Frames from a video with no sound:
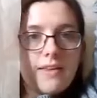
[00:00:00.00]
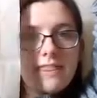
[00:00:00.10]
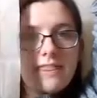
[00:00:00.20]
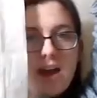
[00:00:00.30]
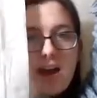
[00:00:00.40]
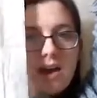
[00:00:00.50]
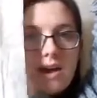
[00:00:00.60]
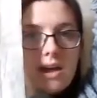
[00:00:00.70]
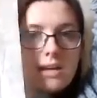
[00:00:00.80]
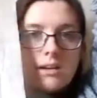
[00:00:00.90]

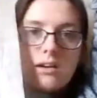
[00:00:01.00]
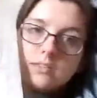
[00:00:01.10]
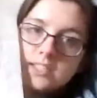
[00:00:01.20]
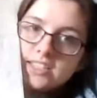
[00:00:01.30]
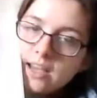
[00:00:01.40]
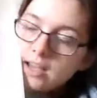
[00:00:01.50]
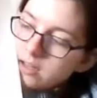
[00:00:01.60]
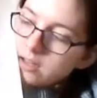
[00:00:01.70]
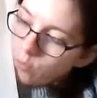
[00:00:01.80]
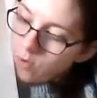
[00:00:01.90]
Then on the
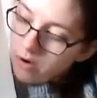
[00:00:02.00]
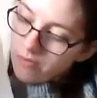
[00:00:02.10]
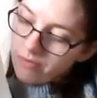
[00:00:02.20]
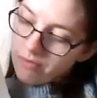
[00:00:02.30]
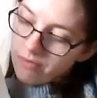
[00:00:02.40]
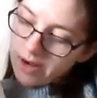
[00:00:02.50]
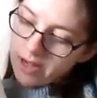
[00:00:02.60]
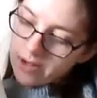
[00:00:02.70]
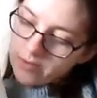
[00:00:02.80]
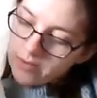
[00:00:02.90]
second one
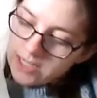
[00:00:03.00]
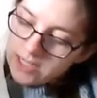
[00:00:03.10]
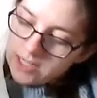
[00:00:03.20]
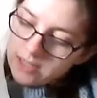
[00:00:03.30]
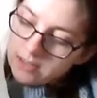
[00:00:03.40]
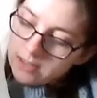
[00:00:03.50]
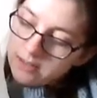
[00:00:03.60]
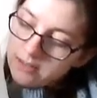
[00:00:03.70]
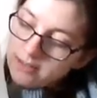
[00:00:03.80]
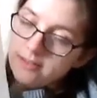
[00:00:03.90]
round I did
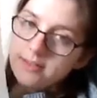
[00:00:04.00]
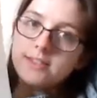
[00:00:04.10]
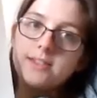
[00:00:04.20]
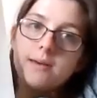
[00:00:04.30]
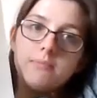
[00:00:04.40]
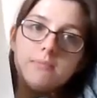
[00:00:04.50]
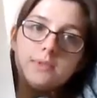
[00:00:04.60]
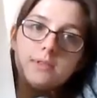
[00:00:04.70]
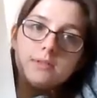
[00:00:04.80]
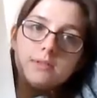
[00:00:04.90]
the
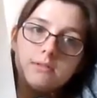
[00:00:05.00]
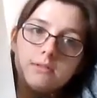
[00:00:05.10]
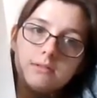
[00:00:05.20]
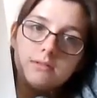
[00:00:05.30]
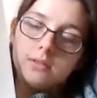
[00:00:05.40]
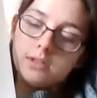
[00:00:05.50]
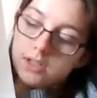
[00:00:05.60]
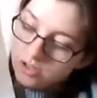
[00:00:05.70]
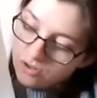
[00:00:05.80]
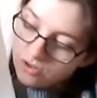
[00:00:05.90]
stems,
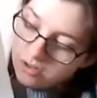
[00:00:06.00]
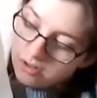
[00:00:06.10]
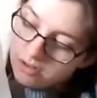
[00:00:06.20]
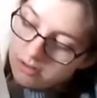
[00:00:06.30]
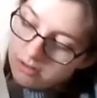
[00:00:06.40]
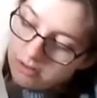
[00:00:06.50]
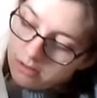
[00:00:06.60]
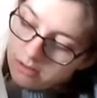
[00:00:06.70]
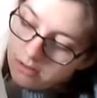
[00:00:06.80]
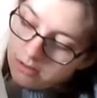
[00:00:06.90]
just
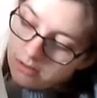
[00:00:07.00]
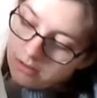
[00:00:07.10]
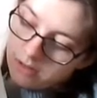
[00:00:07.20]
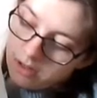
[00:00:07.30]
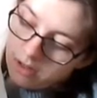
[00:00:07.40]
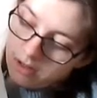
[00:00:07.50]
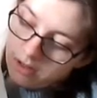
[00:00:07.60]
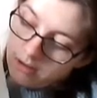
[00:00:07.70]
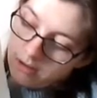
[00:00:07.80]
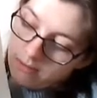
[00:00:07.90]

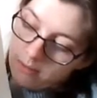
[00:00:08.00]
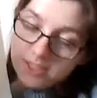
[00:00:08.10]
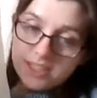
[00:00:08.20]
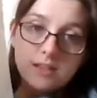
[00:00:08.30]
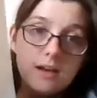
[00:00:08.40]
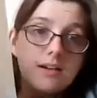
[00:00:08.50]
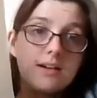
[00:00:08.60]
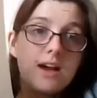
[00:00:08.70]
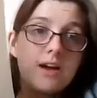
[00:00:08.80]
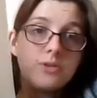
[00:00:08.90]
or I did that
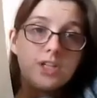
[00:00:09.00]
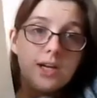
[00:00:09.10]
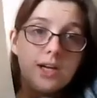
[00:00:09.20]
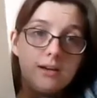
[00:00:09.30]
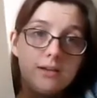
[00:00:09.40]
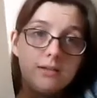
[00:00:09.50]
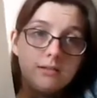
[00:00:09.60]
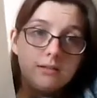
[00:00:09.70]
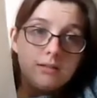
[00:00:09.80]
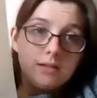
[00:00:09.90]
couching,
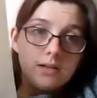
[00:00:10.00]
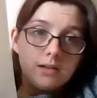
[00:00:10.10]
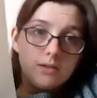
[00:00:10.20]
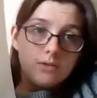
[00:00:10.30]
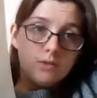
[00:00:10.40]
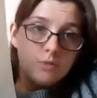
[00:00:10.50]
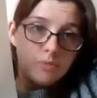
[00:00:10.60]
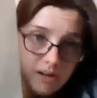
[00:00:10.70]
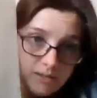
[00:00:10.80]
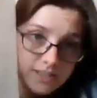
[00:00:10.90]
all the brown